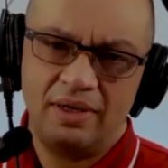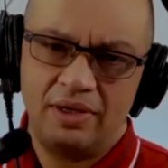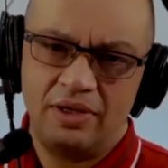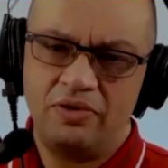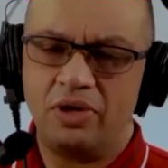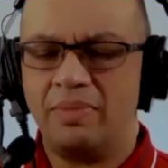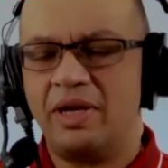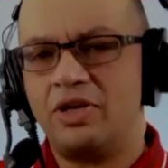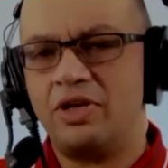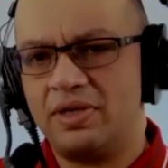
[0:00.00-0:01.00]
you've got to
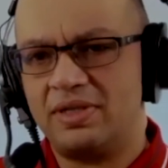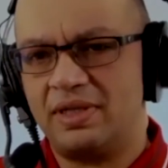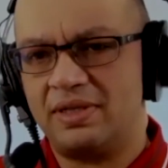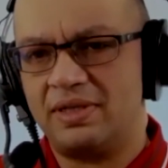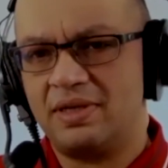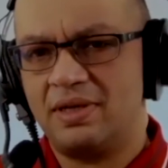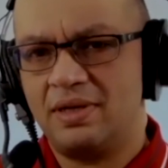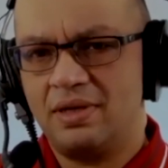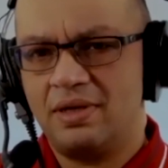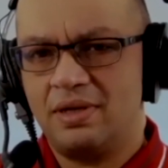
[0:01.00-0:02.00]
make choices.
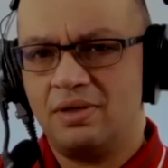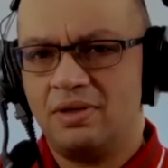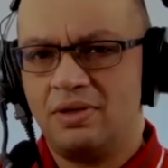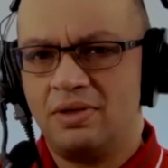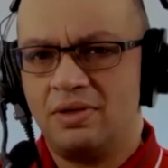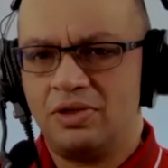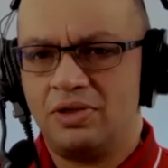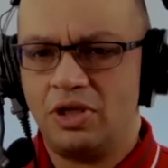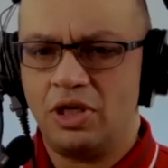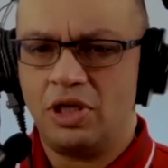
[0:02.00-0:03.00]
Do
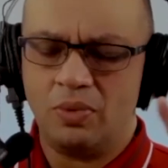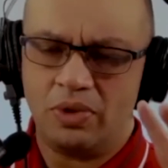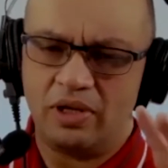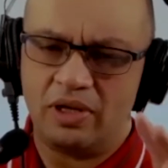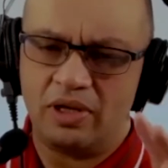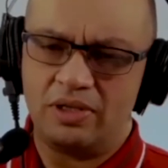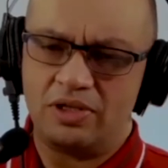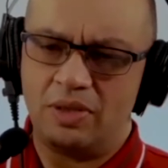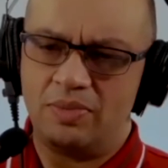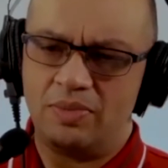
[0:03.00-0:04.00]
you want to
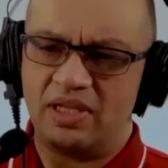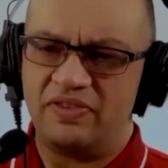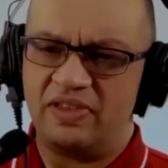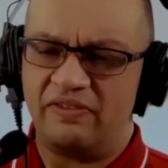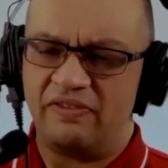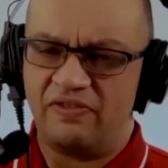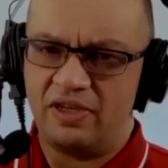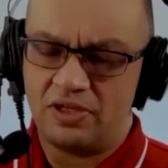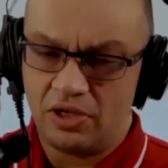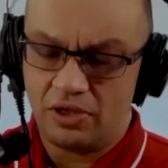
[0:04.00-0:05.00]
consume stuff that
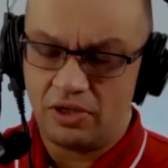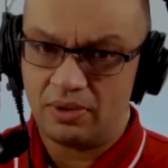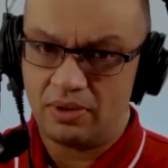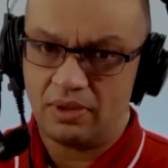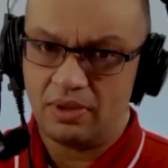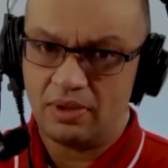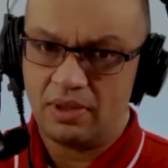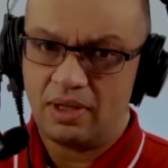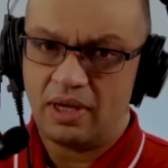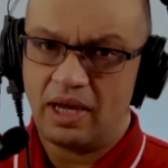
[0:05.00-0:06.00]
feeds you
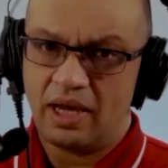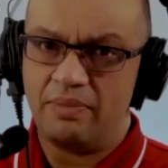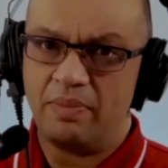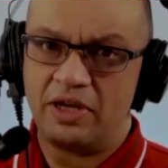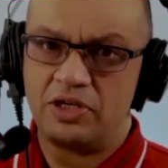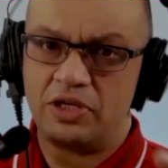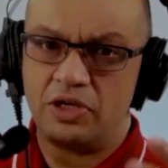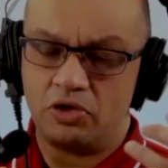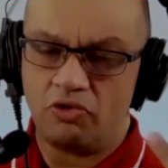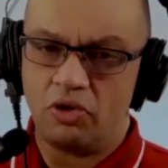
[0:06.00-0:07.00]
and makes you
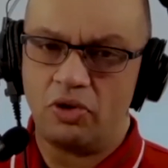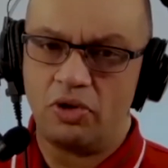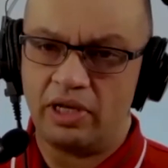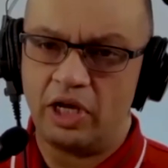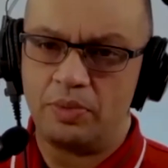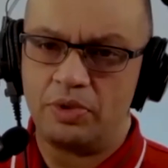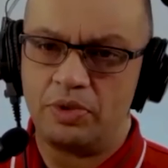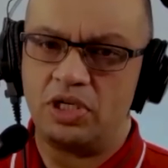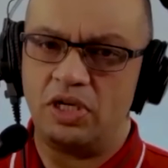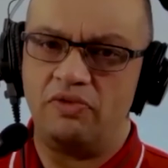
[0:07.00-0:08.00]
stronger and helps you
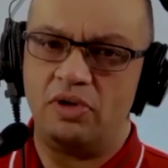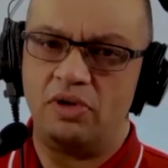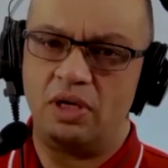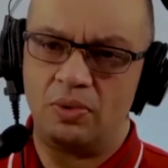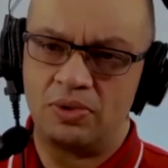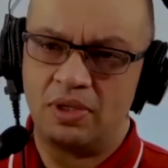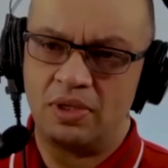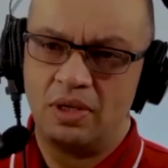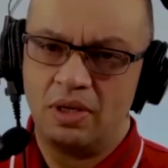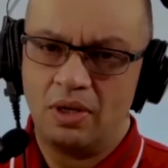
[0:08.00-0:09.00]
achieve your goals?
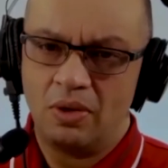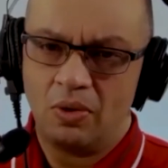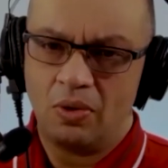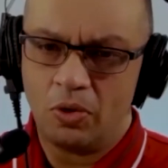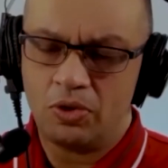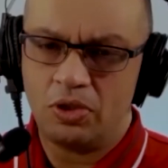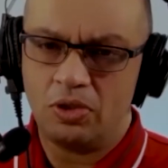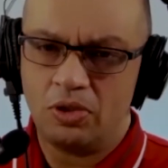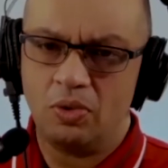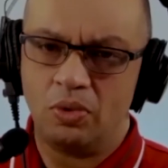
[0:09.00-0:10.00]
Or do
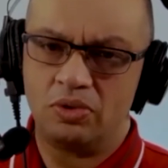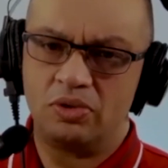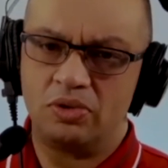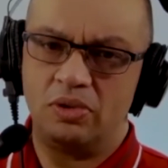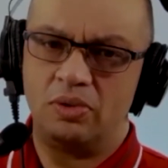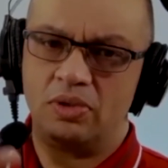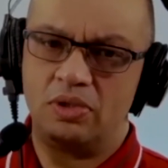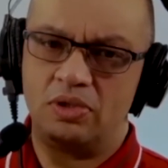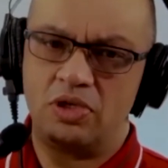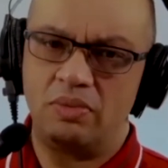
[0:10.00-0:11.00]
you want to
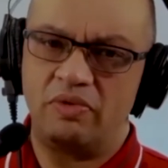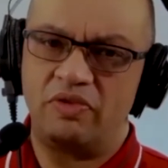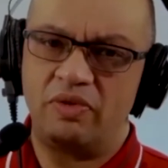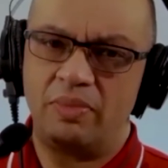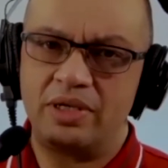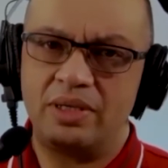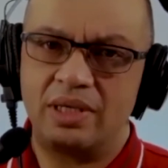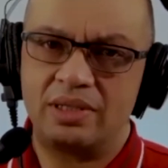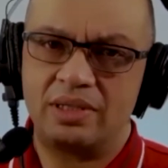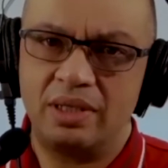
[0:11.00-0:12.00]
consume information
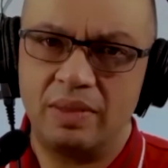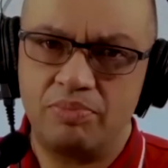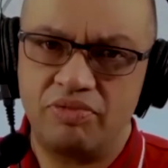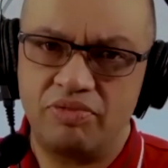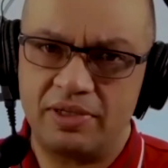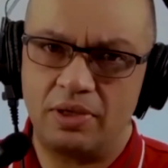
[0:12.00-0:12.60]
that's going to depress